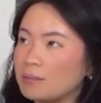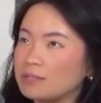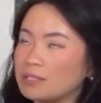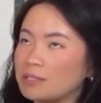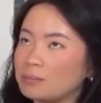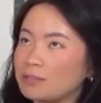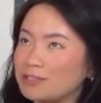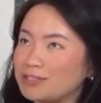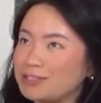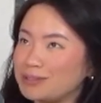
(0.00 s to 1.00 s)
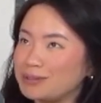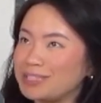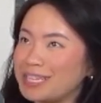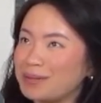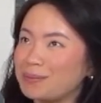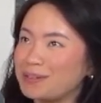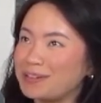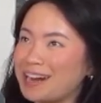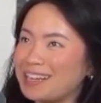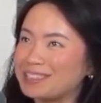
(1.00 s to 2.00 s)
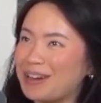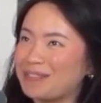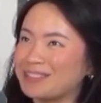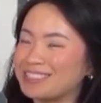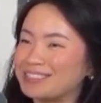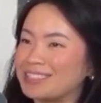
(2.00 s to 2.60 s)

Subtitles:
it really like pushes you to like work your ass off because you're